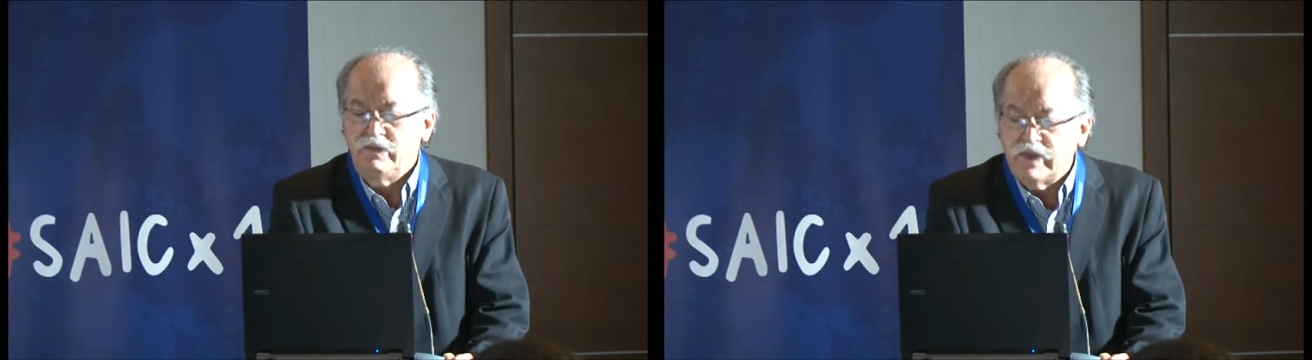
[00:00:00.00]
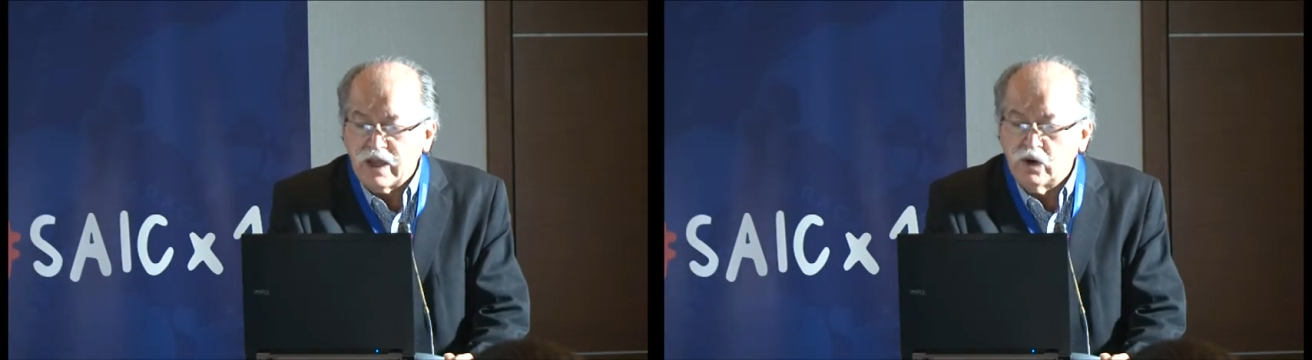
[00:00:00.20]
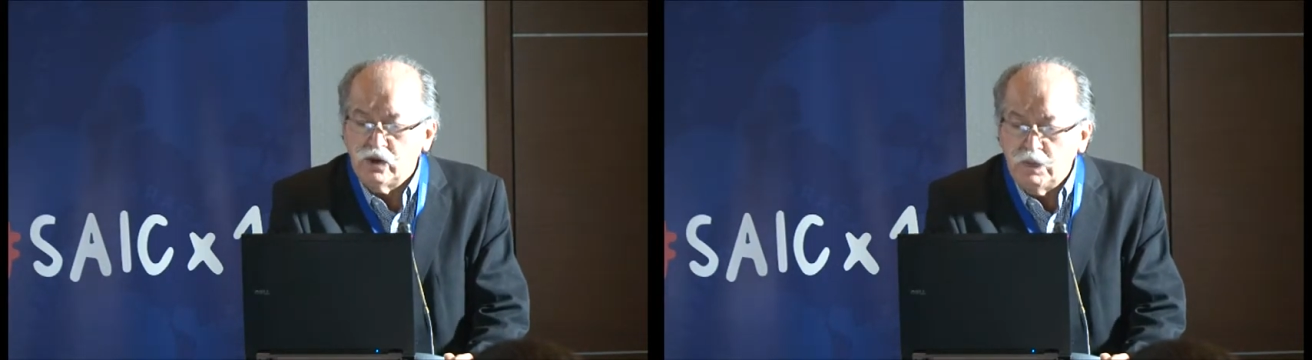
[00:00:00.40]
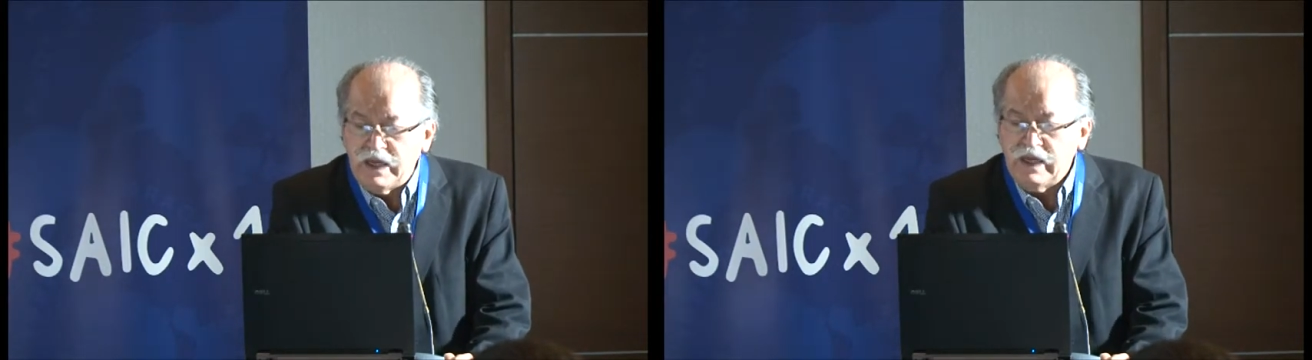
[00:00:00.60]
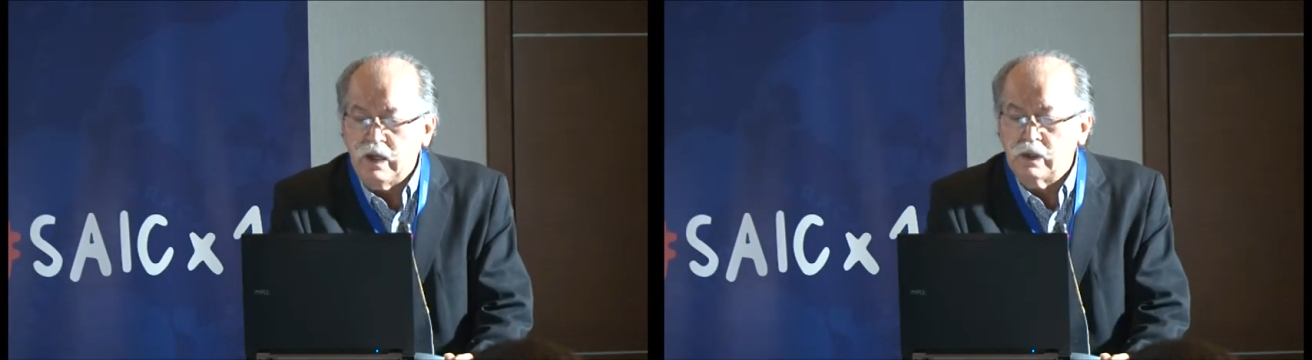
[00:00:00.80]
They could
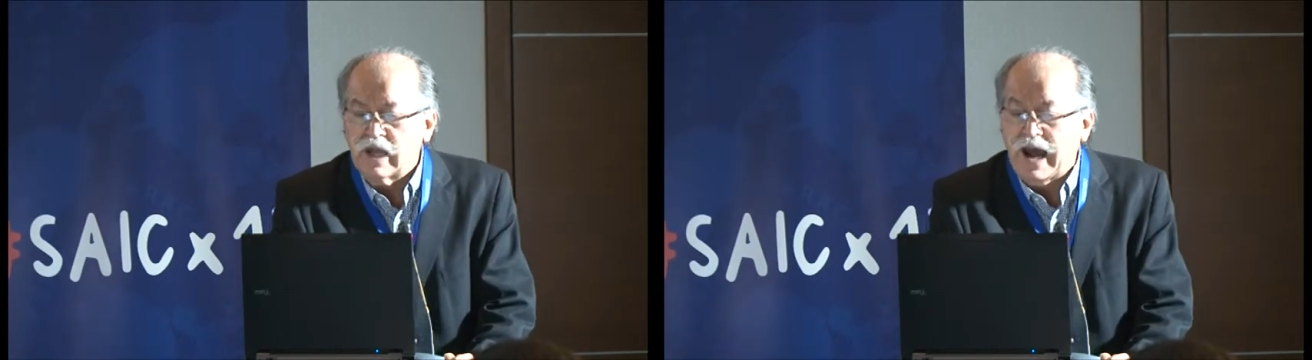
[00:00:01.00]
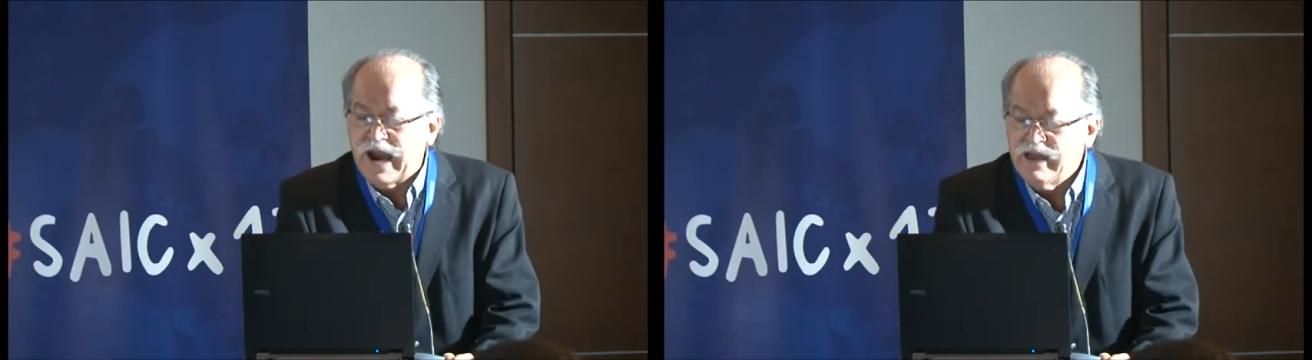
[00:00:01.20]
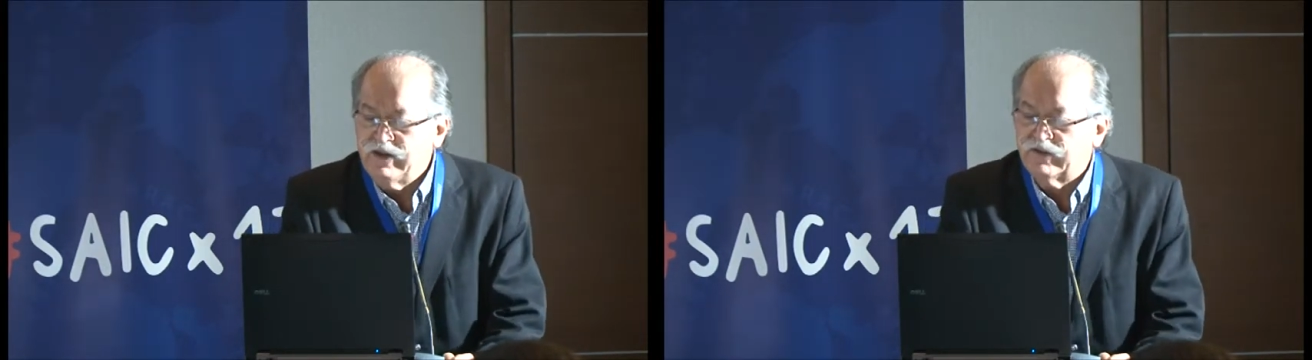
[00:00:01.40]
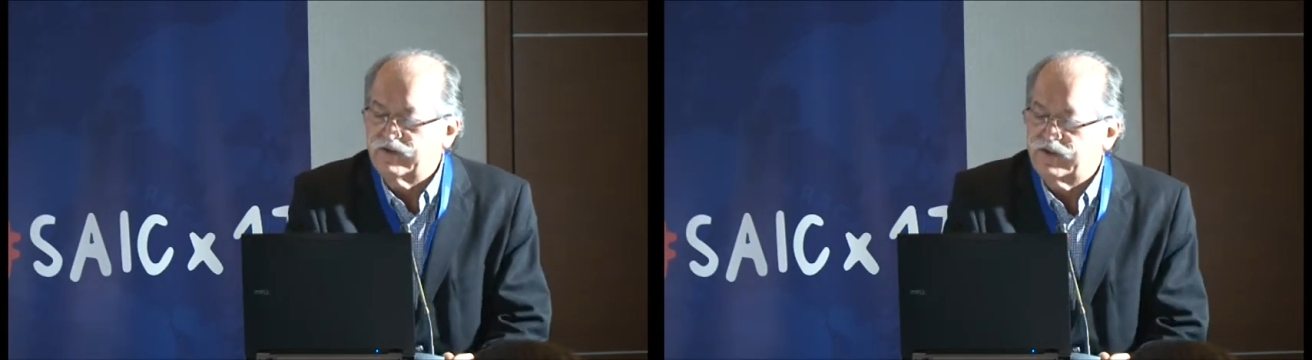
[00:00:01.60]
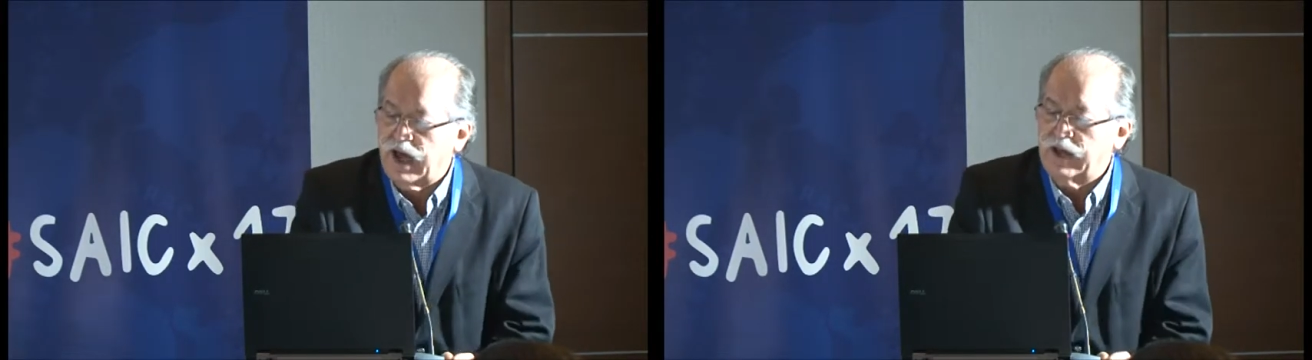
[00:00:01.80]
be on either
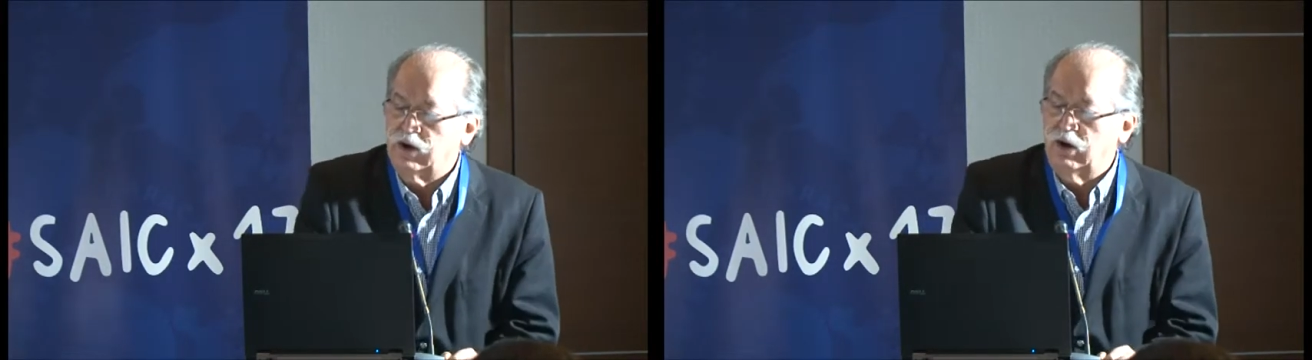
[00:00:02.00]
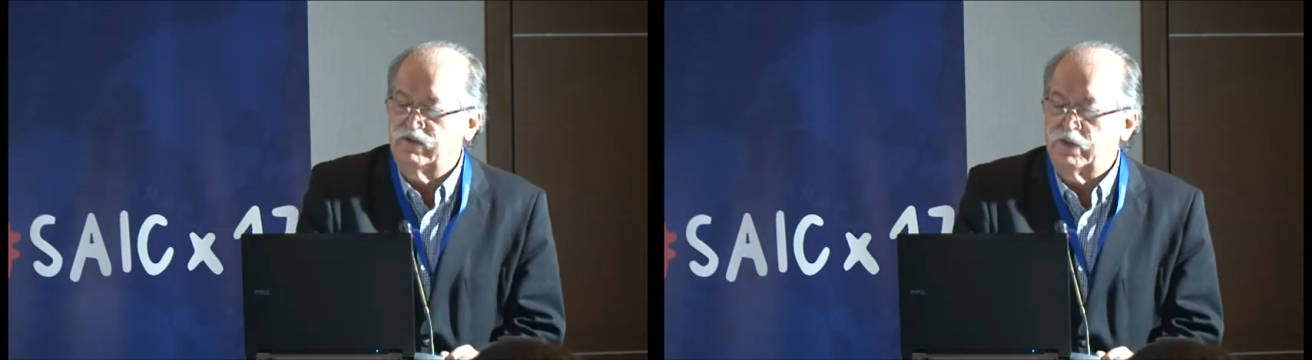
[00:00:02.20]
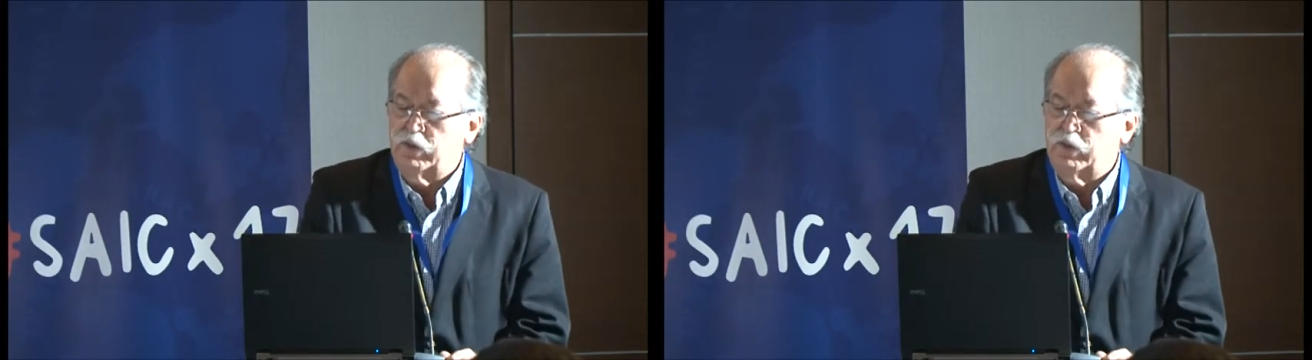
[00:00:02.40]
side of the